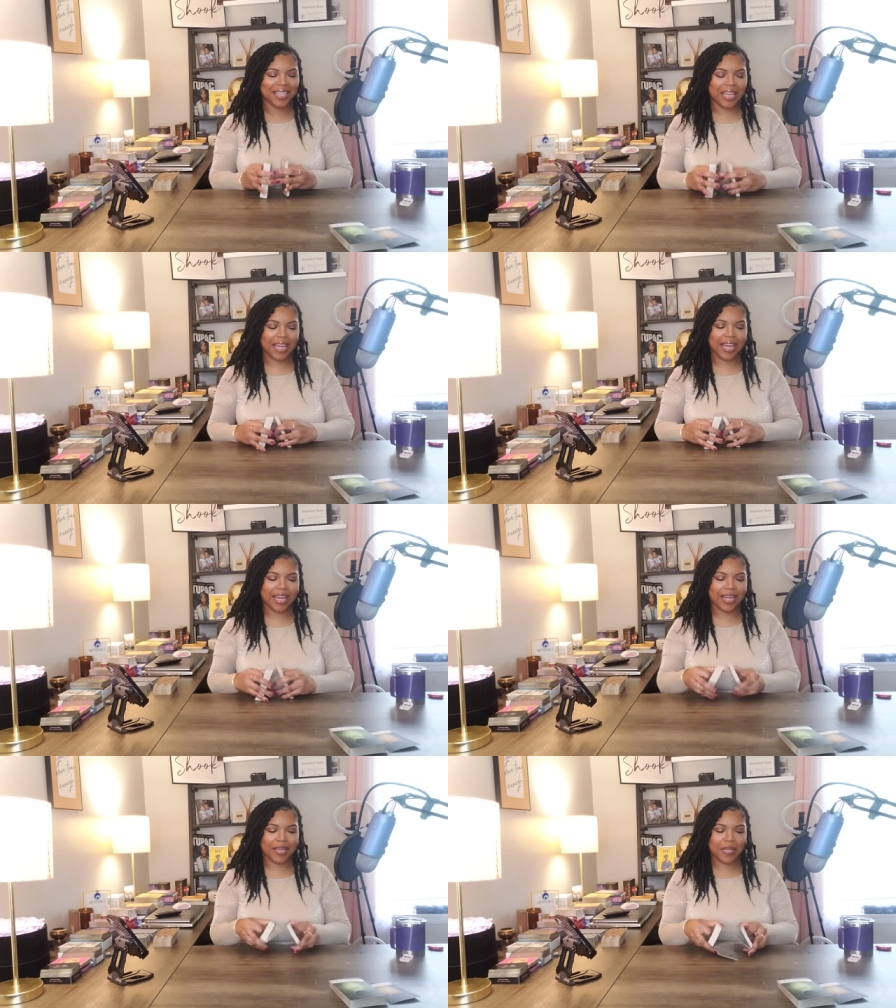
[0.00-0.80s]

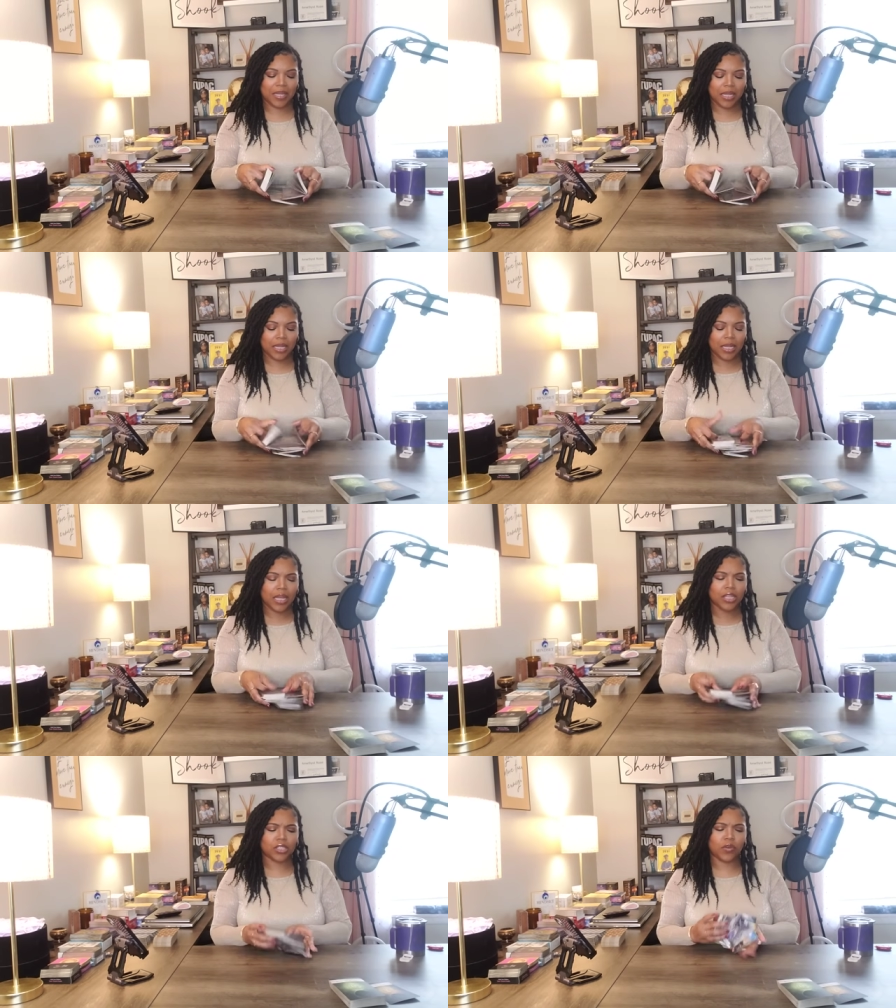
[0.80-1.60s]
Yeah.
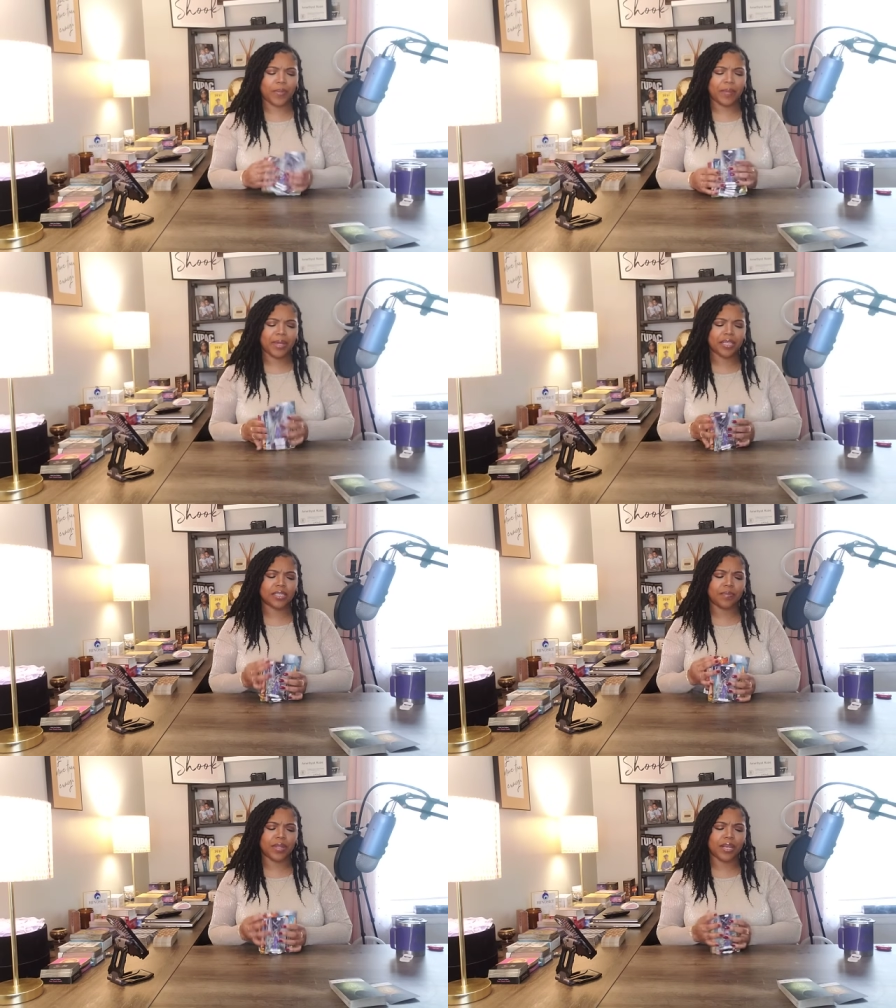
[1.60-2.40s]
So maybe
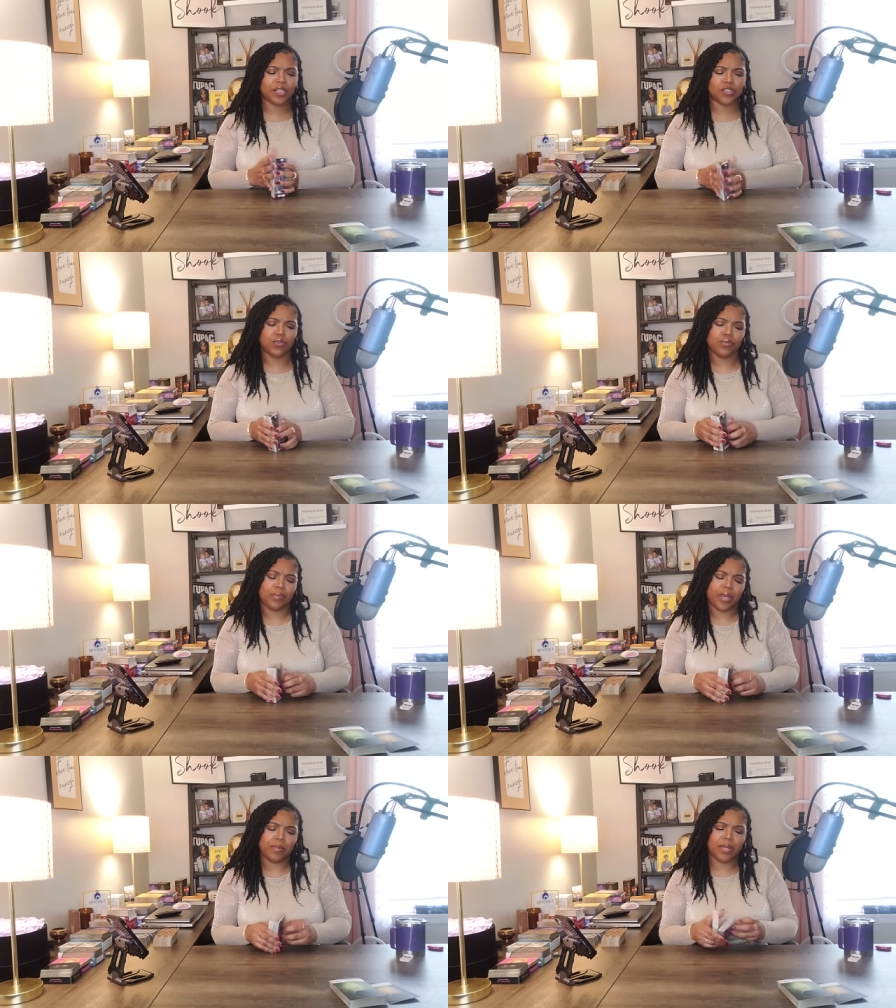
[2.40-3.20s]
it's something that you
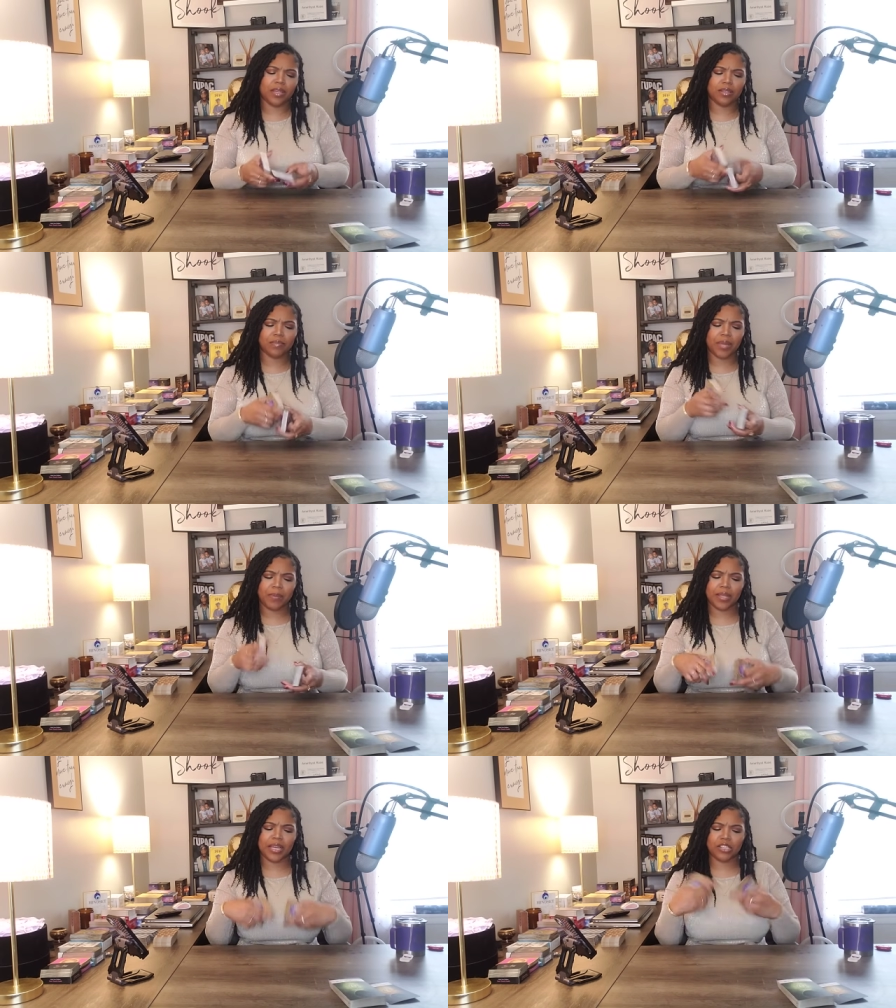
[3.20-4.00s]
maybe
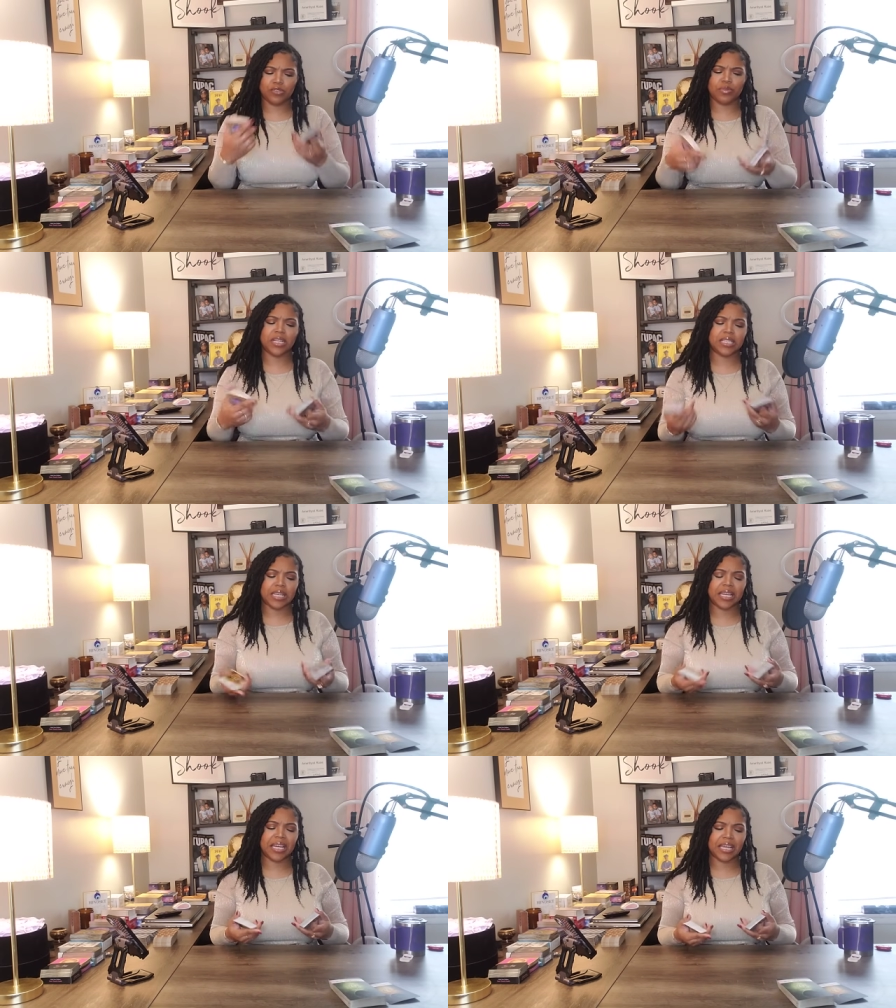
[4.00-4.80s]
maybe that you need
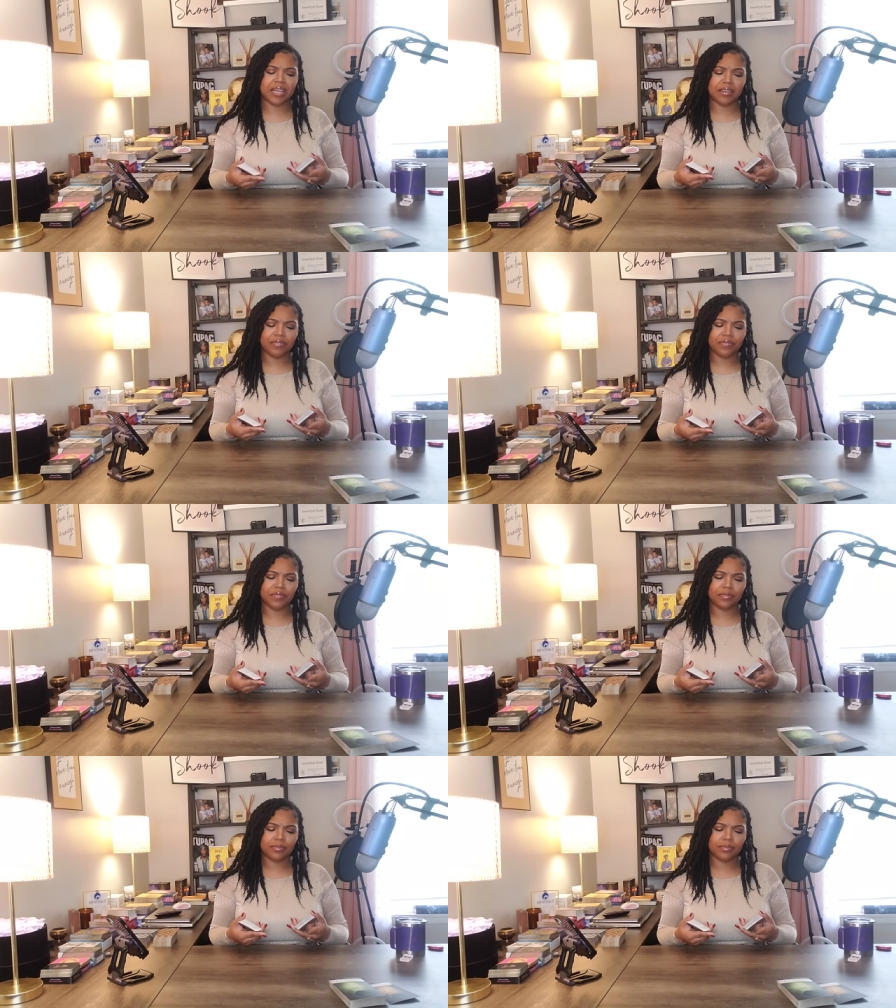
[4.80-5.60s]
to
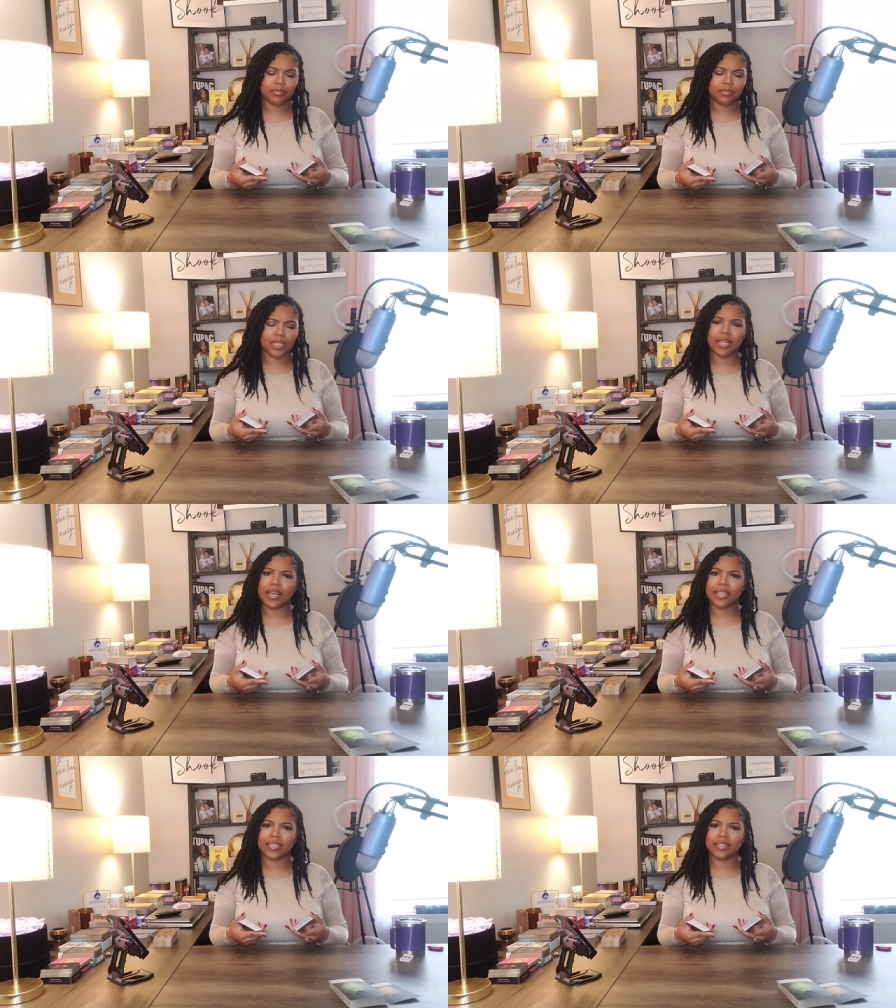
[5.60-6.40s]
give
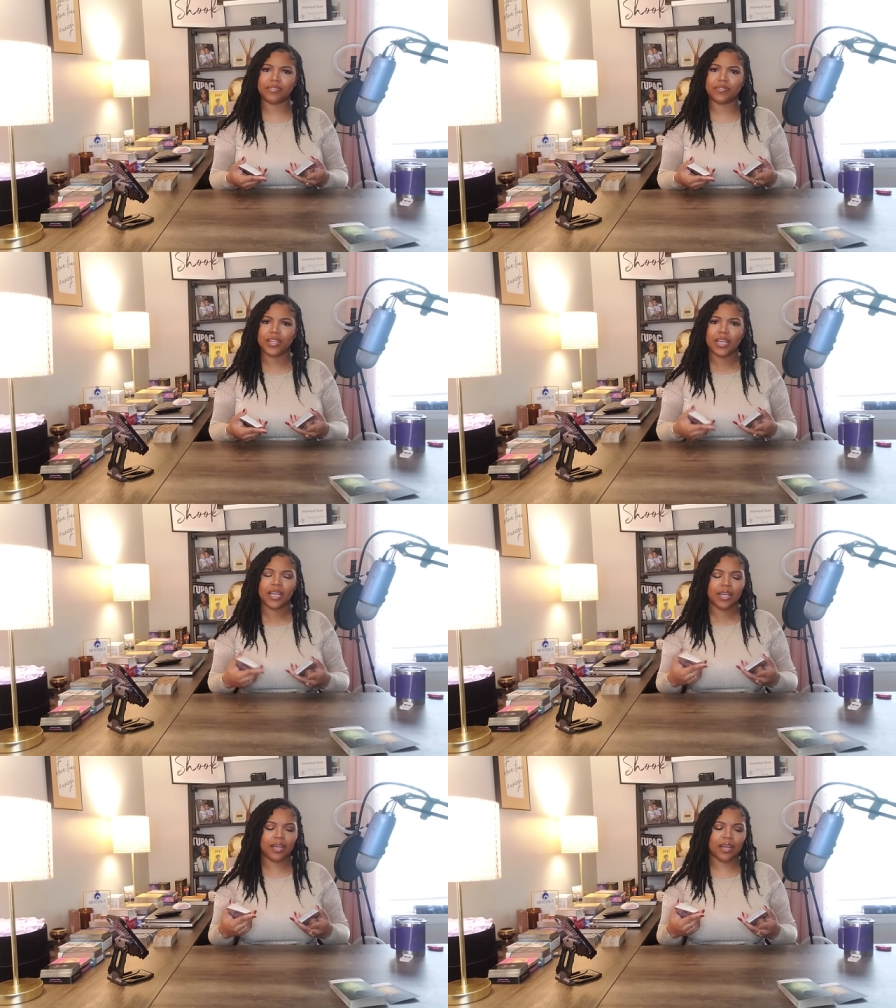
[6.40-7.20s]
collective
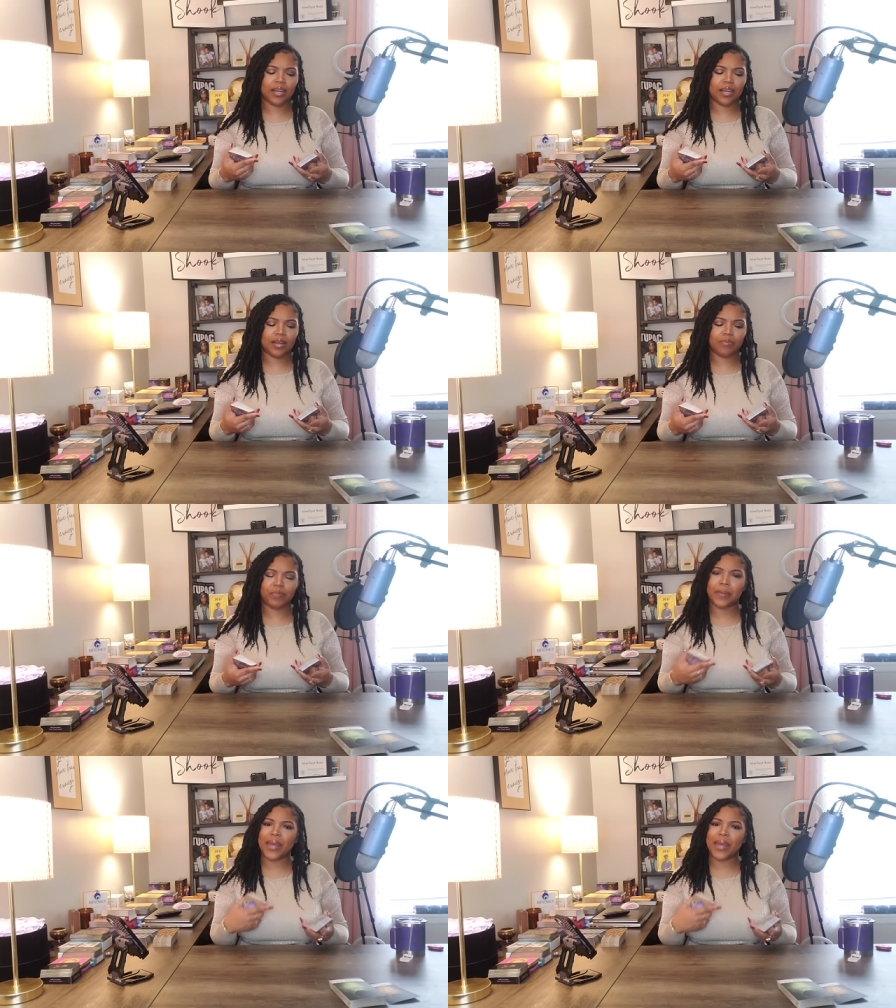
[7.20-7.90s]
uh, but